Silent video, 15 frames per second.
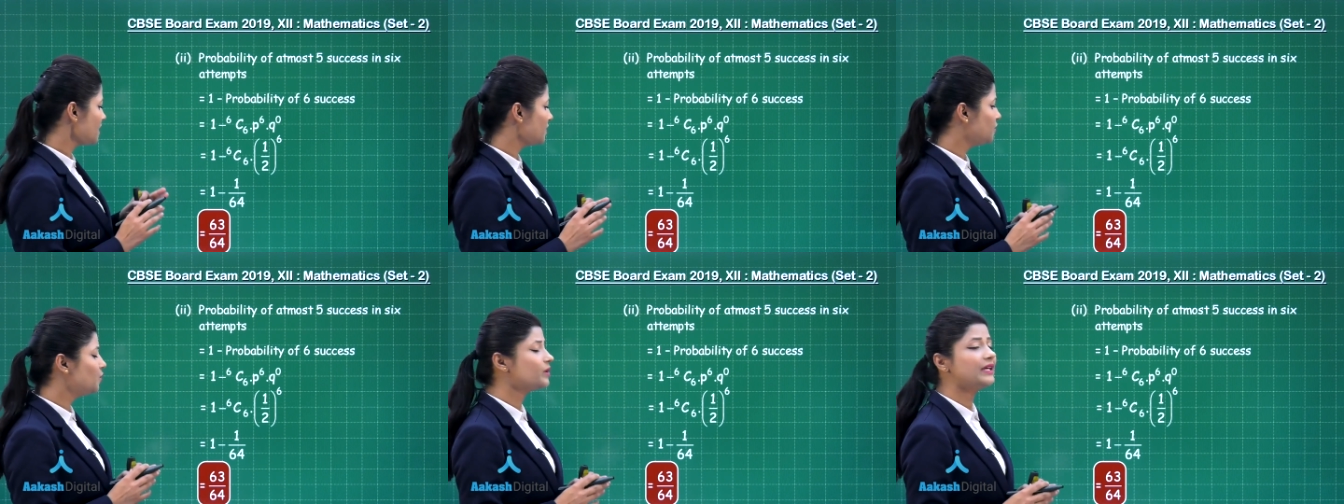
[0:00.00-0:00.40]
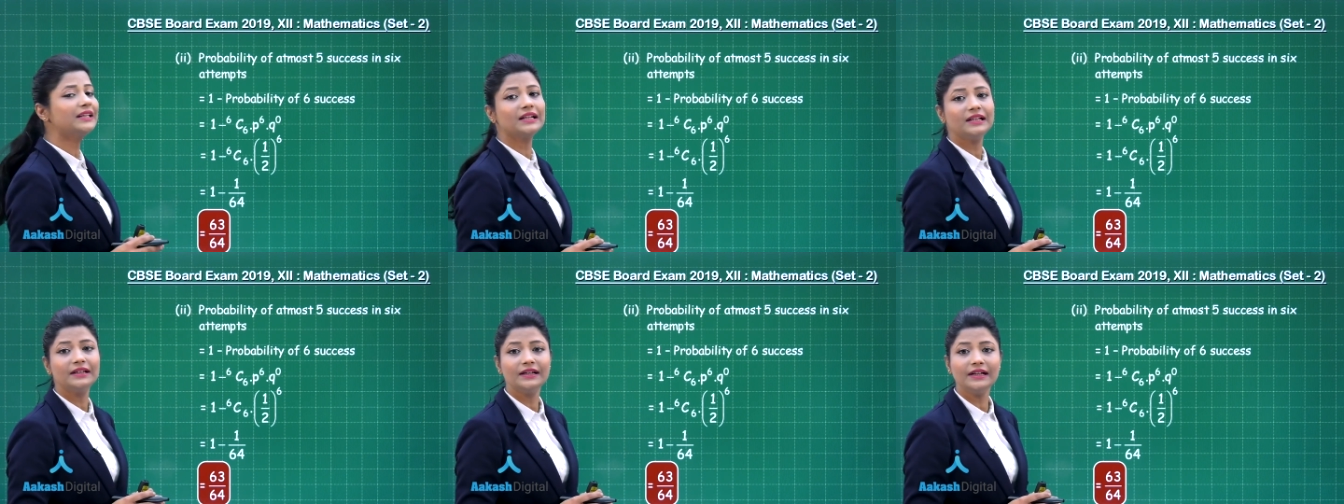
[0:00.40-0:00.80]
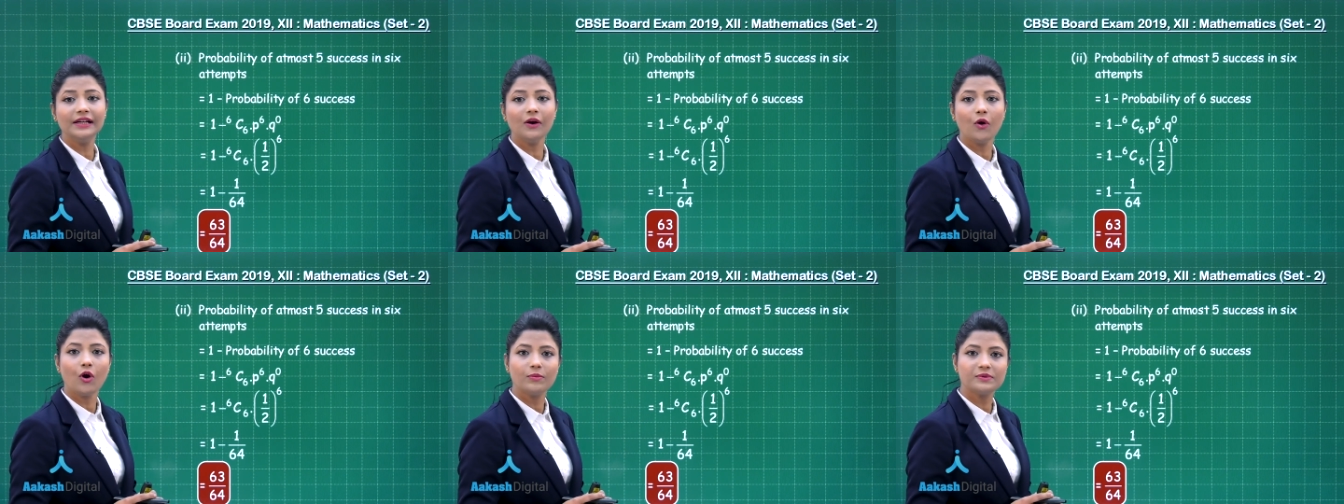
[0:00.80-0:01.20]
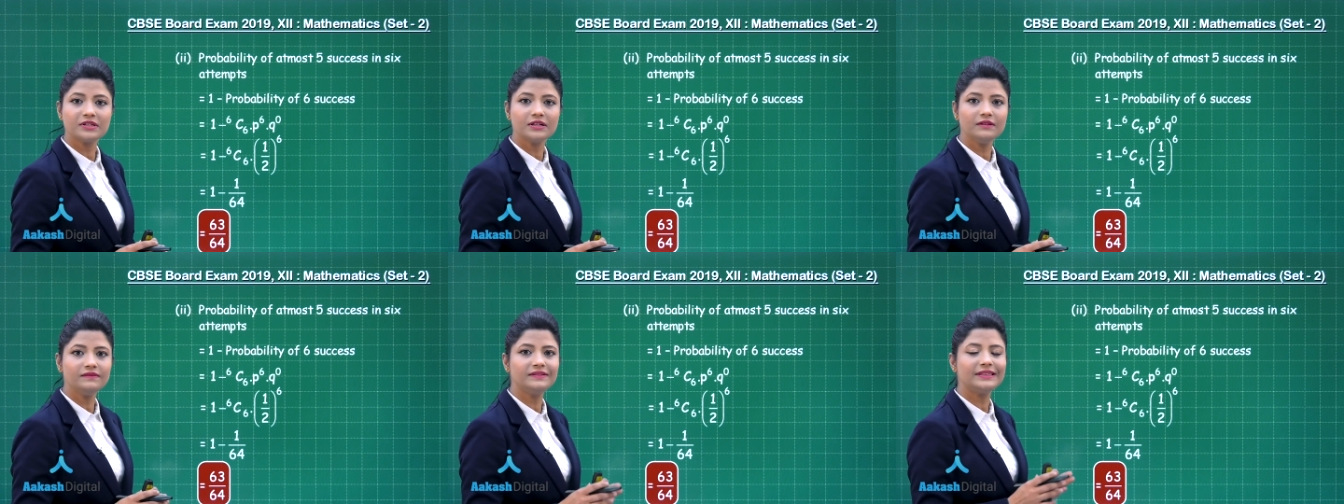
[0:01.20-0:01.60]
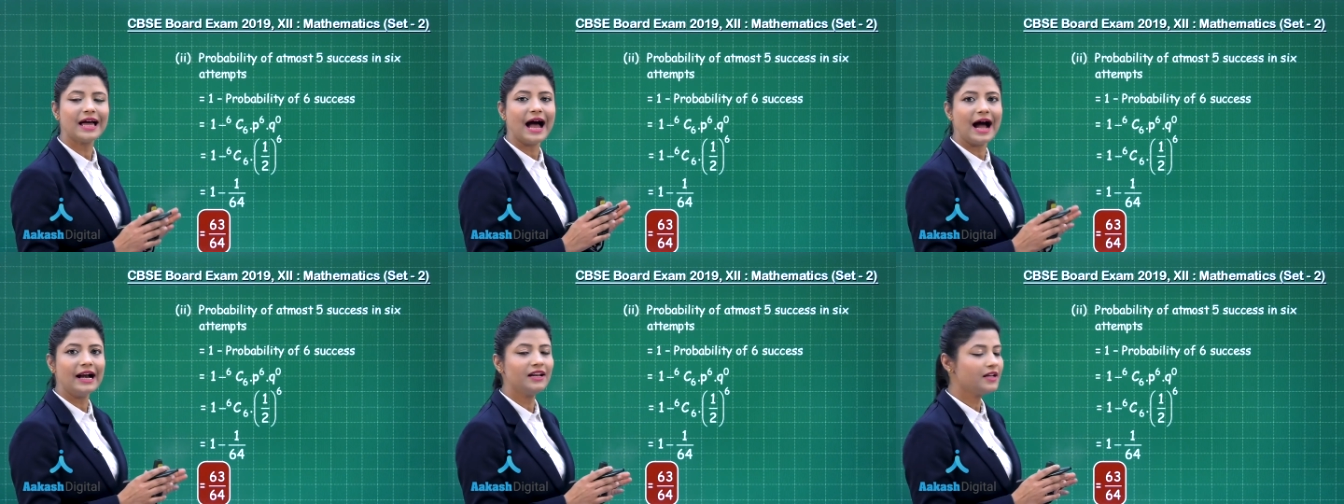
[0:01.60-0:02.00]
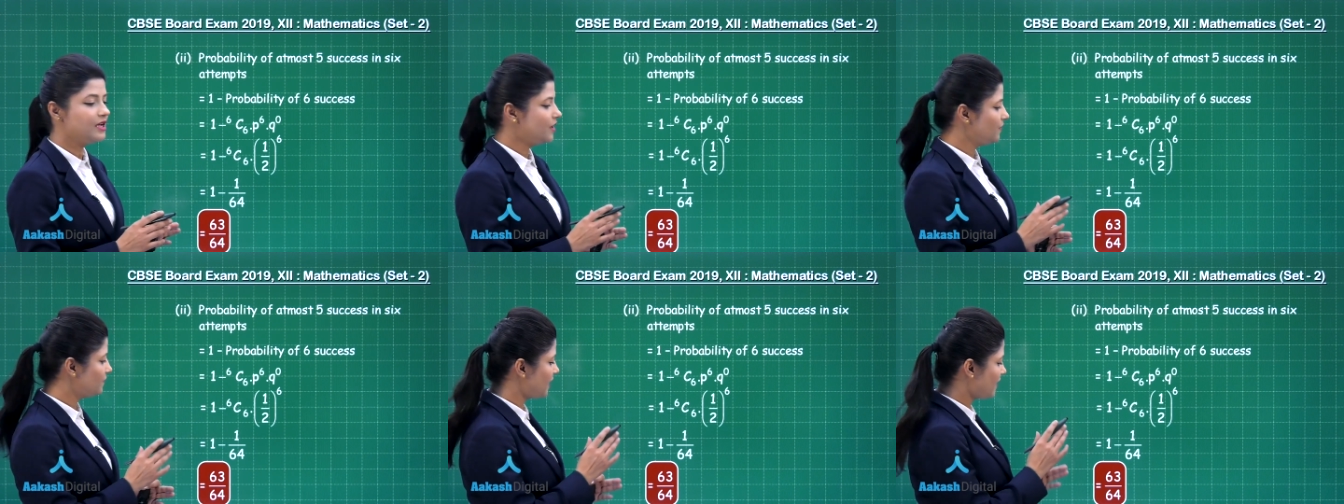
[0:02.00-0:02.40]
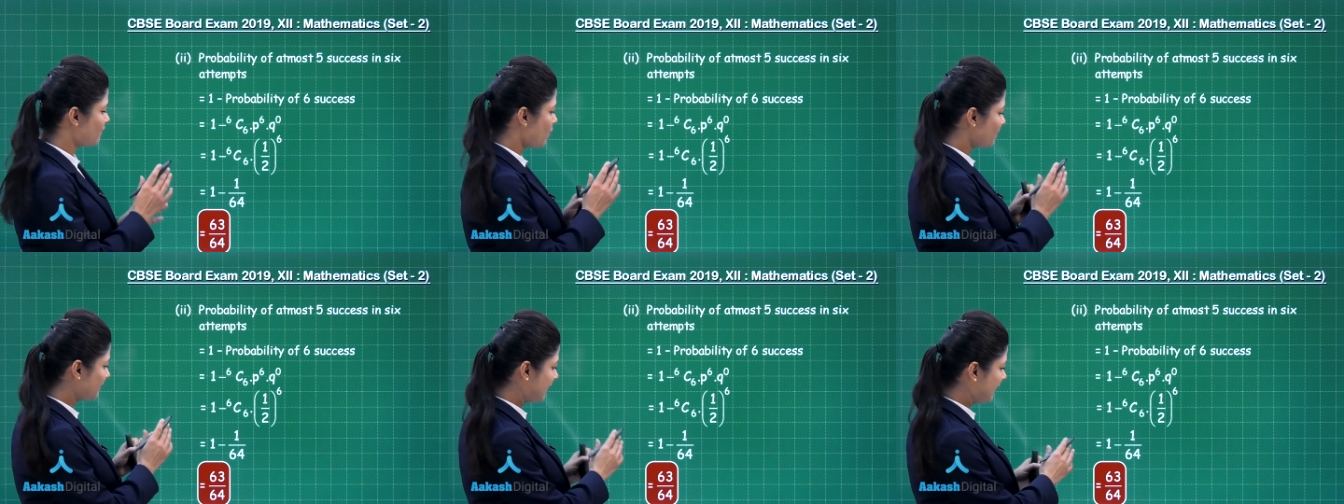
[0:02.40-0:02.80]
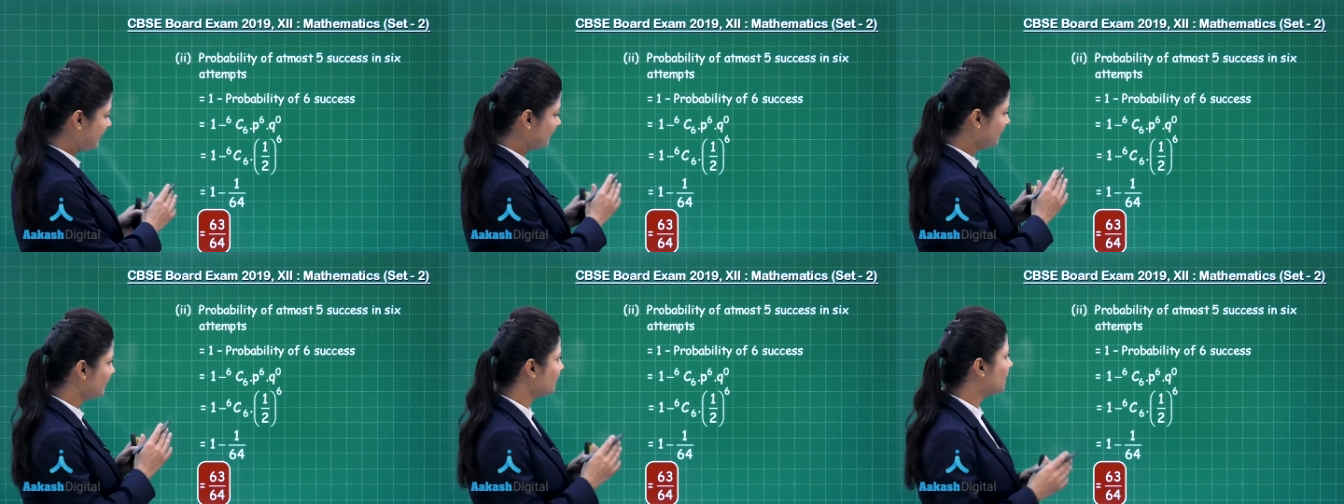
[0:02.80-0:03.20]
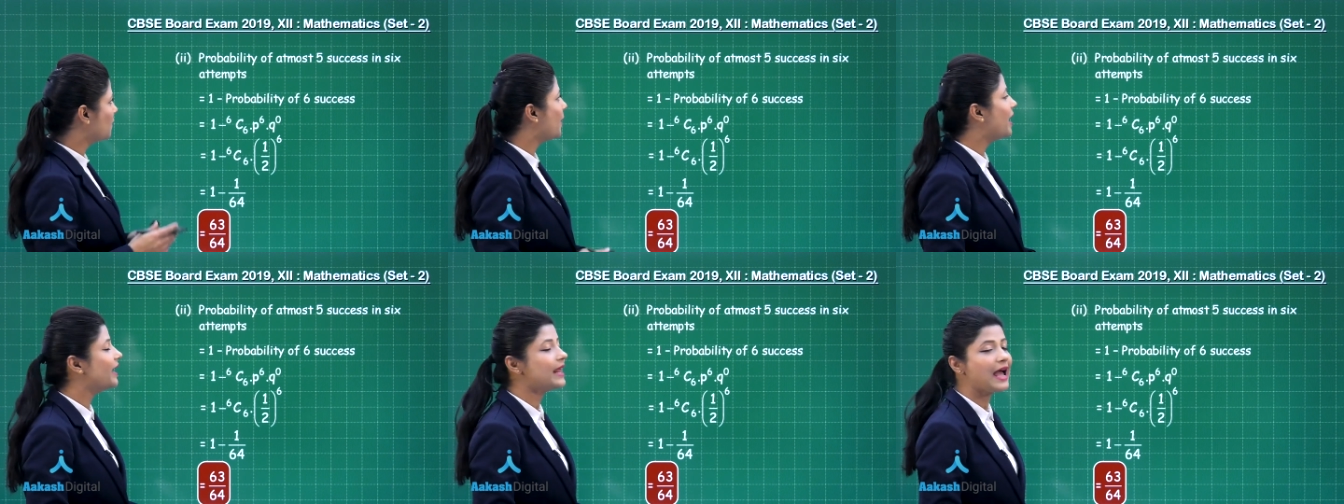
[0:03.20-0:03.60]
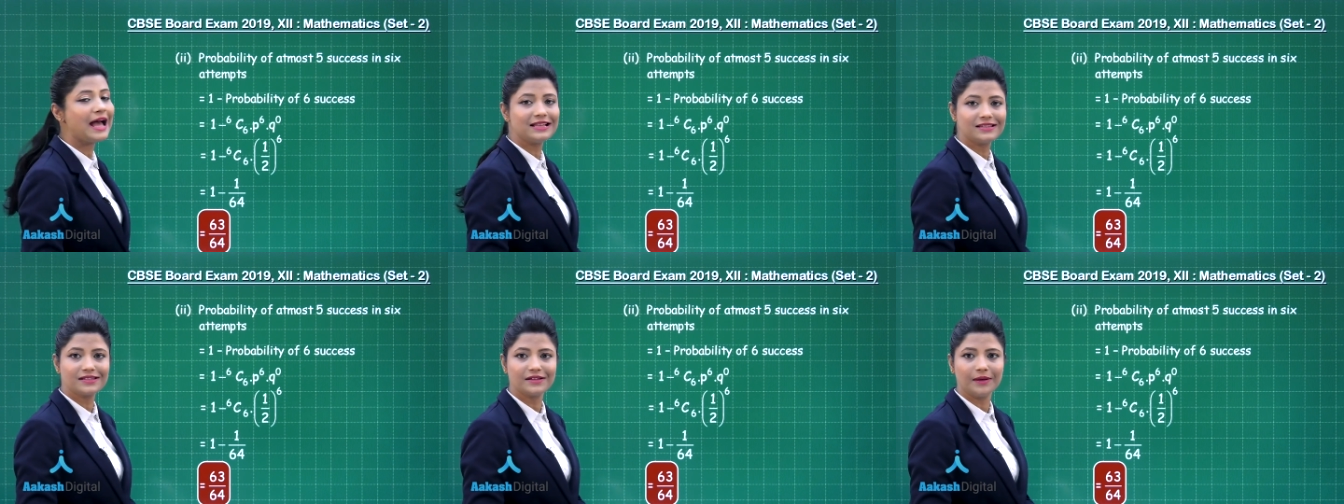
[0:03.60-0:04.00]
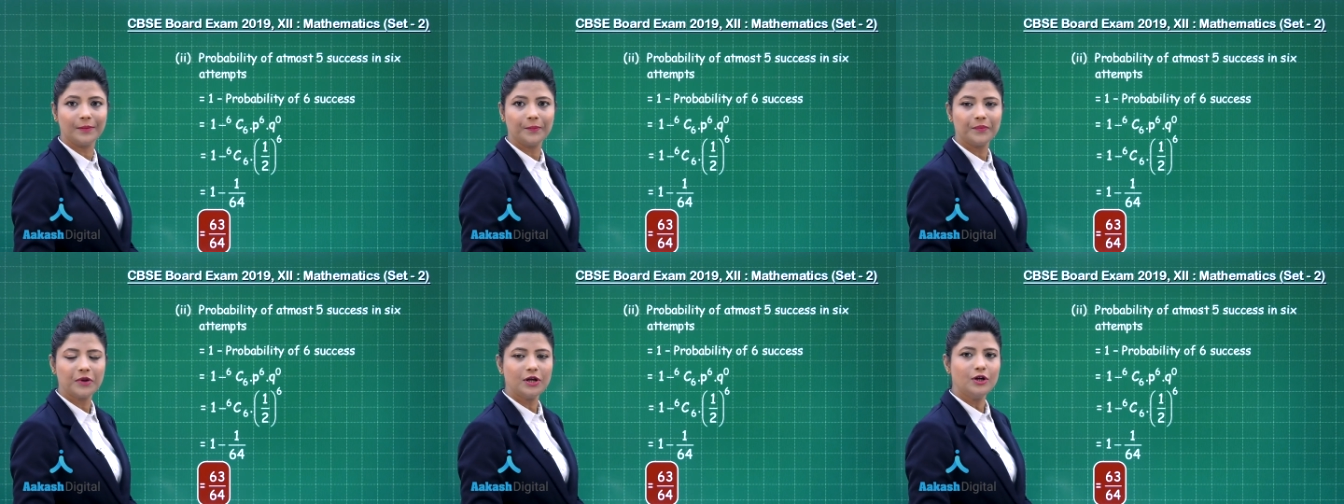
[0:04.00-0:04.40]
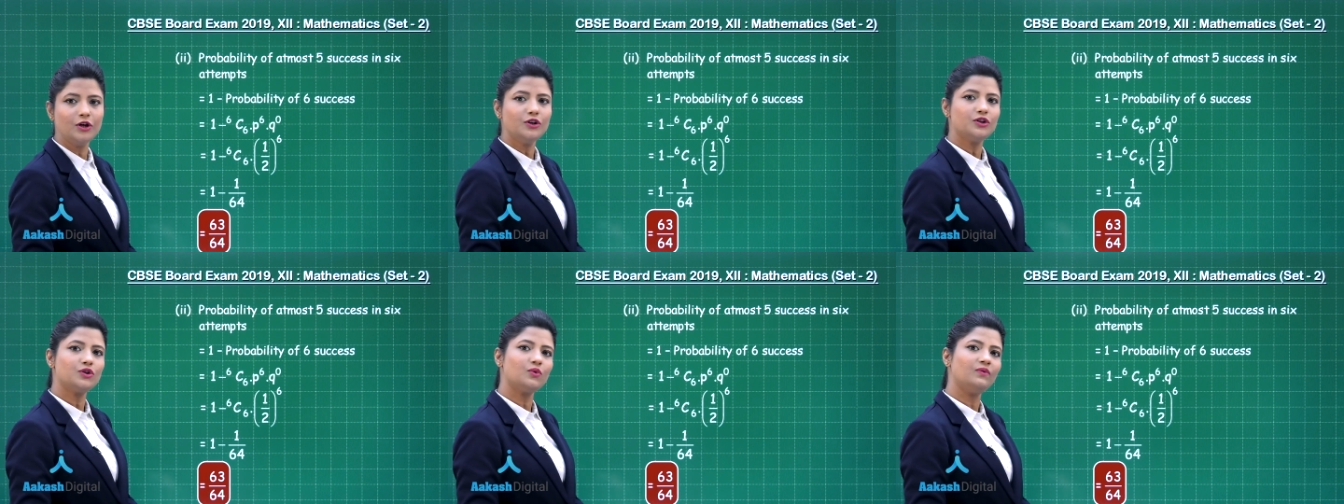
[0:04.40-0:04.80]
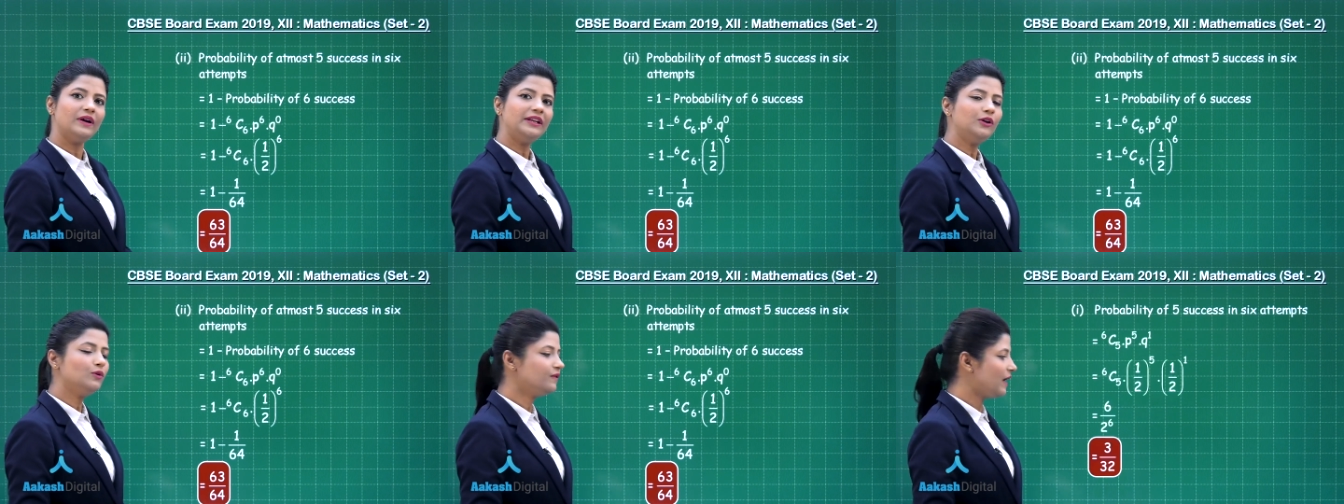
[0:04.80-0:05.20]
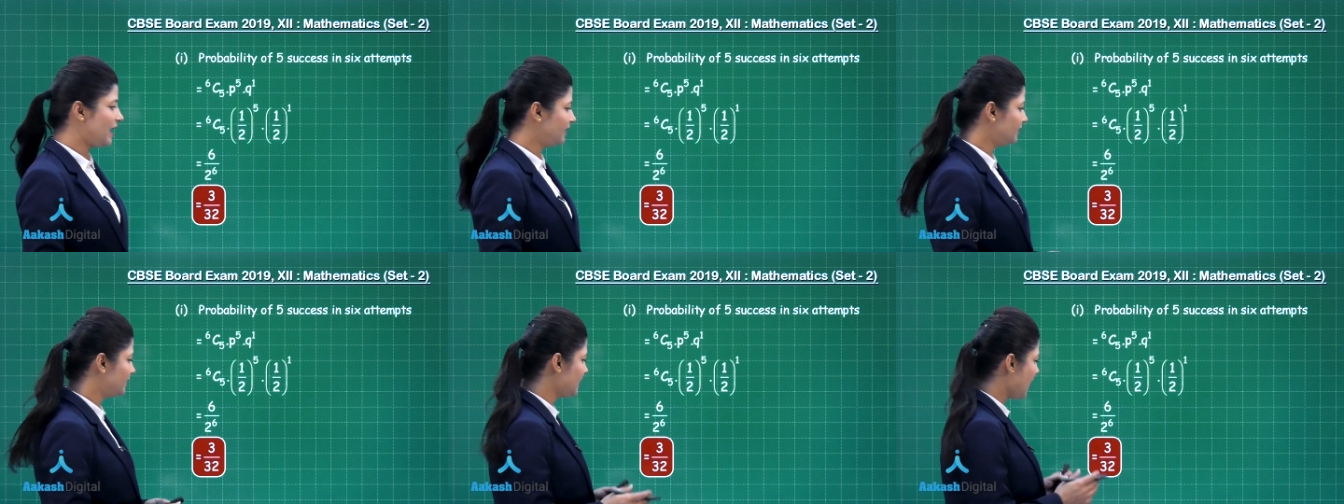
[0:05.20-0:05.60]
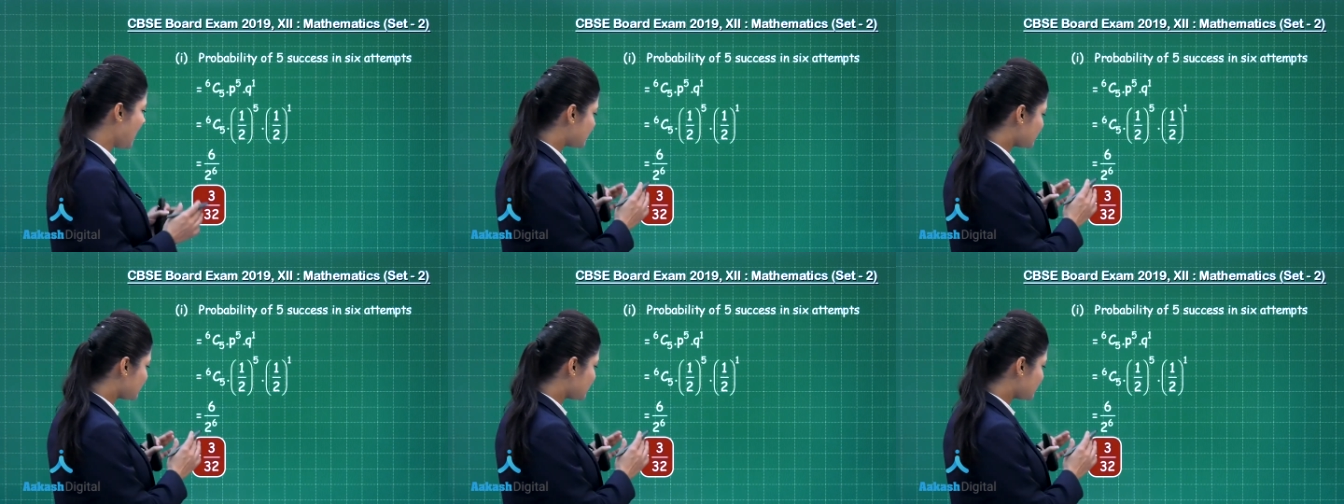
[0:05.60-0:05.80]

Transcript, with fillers: You can clearly observe that we have obtained the required answer. So when you find the